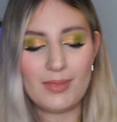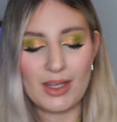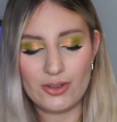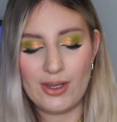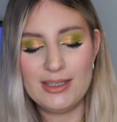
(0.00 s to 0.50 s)

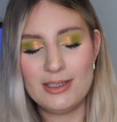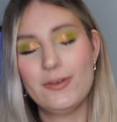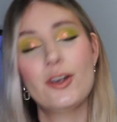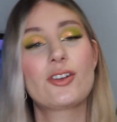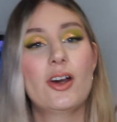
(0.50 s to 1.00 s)
So that's the
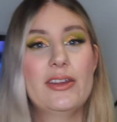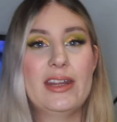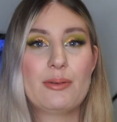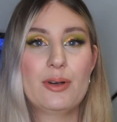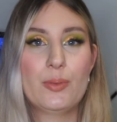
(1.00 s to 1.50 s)
first color
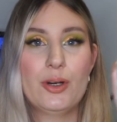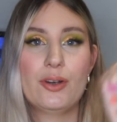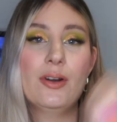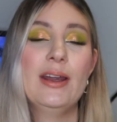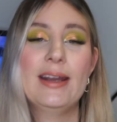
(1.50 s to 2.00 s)
that I'm going to
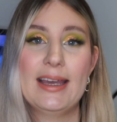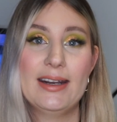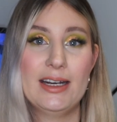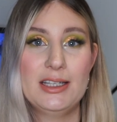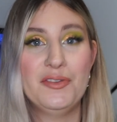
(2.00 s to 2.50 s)
work on, and again,
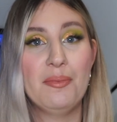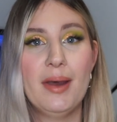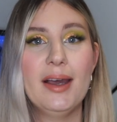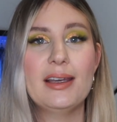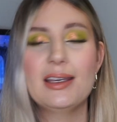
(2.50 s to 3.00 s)
that is from
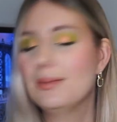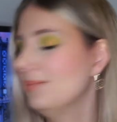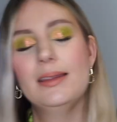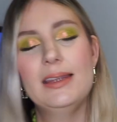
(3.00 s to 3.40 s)
MAC.